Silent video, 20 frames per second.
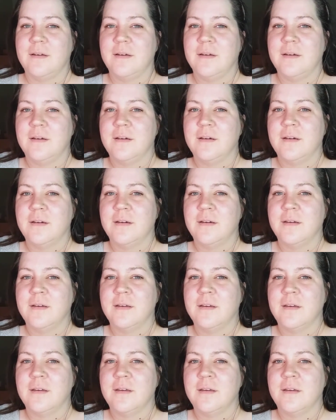
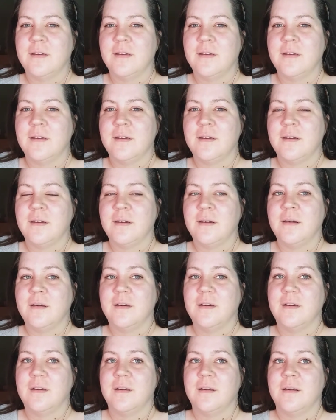
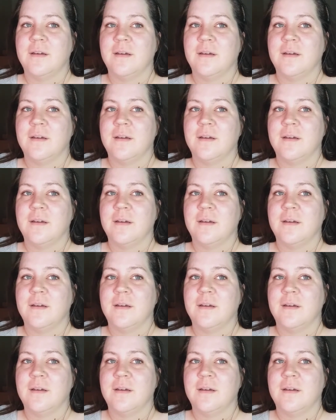Nobody speaks.